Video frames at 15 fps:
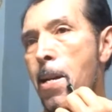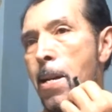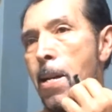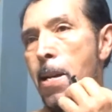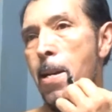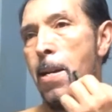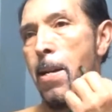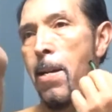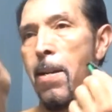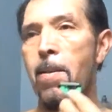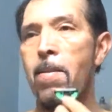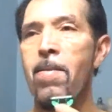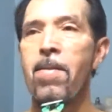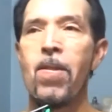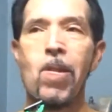I love it
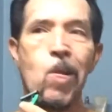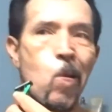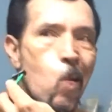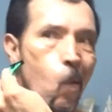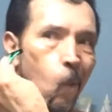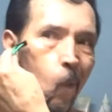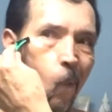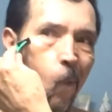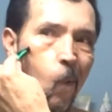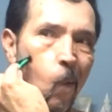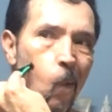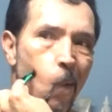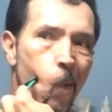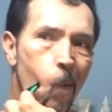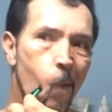the way it's leaving your
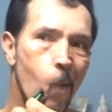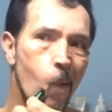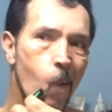skin.